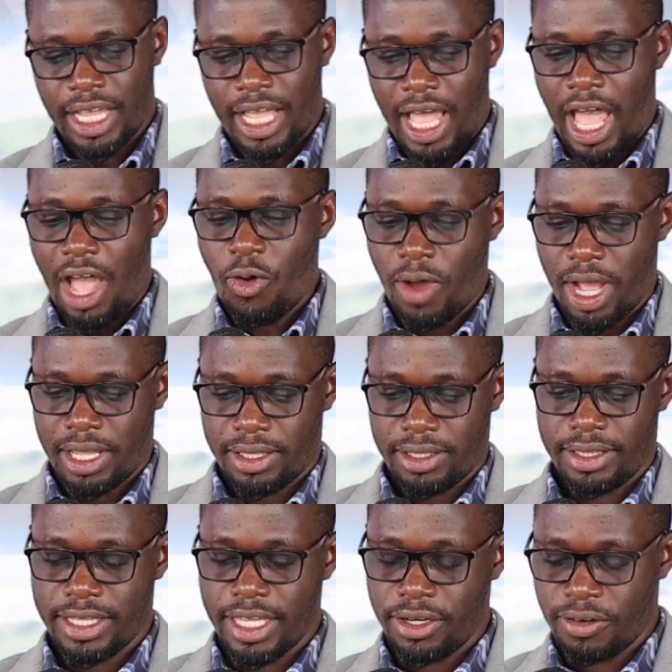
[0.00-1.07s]
how
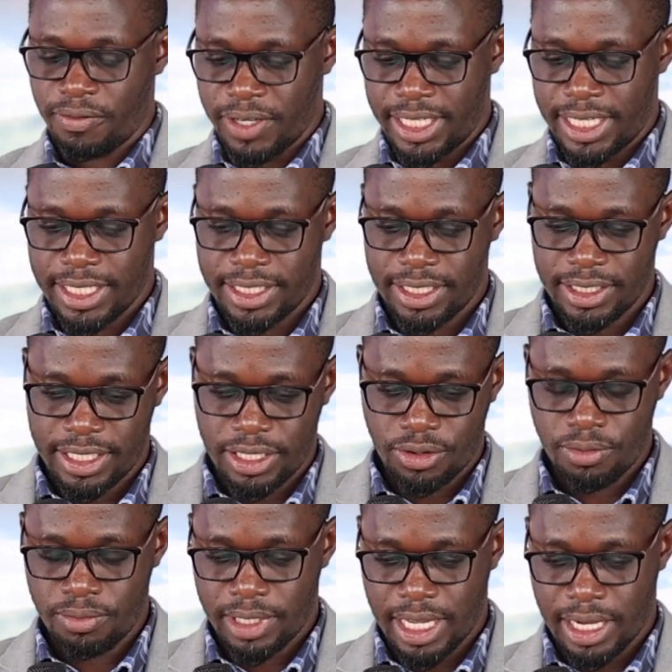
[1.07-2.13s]
the innovators in the
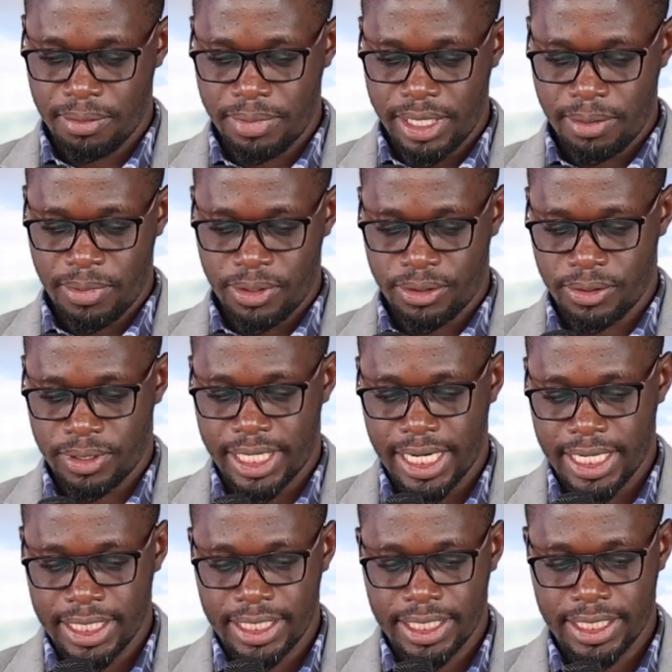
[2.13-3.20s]
room can be able to
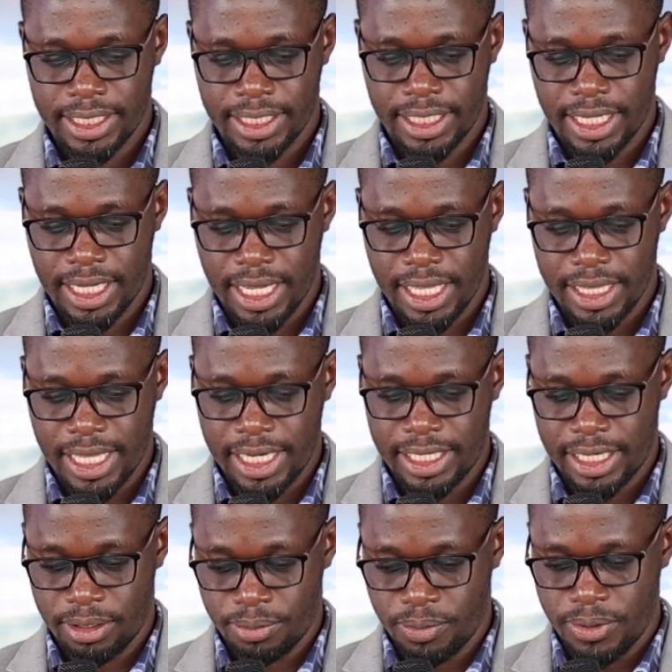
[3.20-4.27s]
take that
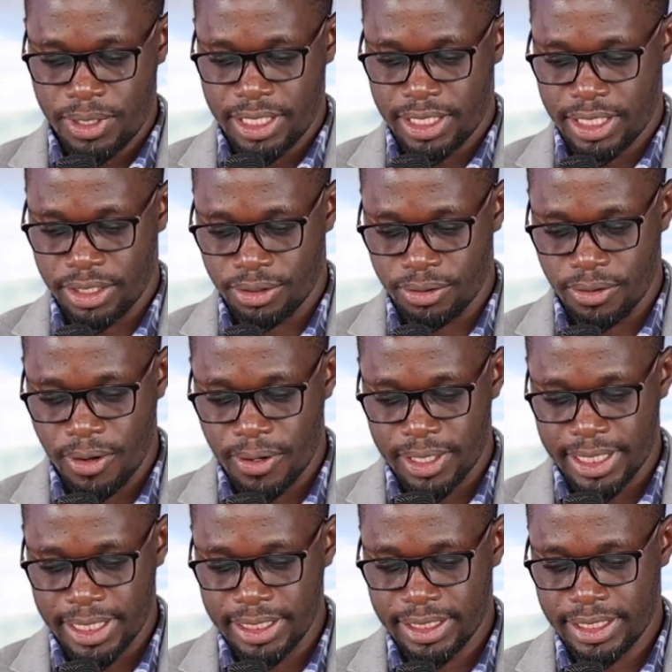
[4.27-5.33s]
and put it into
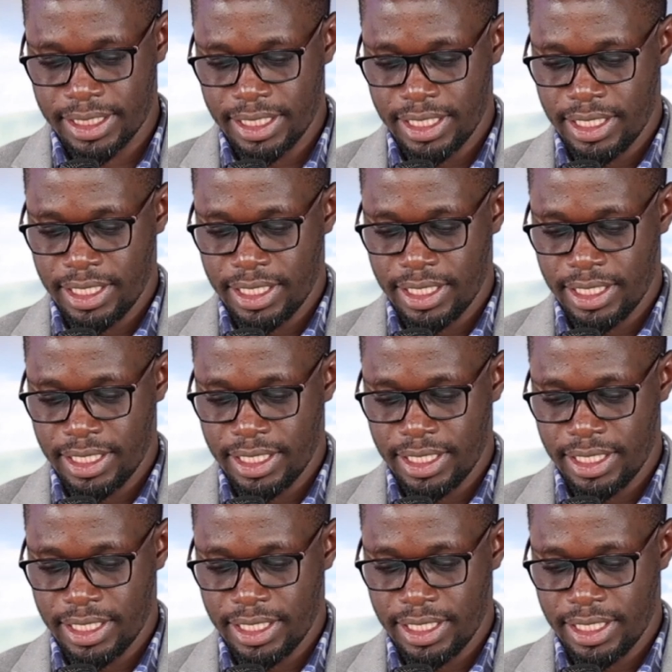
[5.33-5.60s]
context.